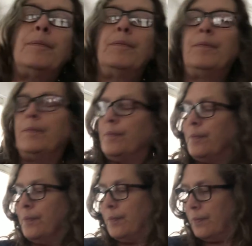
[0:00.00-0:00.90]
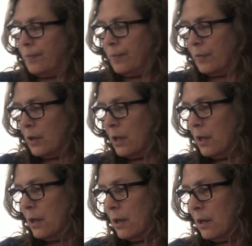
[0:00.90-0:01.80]

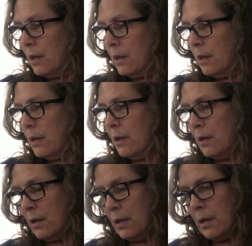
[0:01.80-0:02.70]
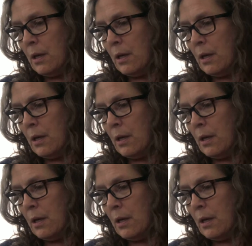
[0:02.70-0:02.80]
[no speech]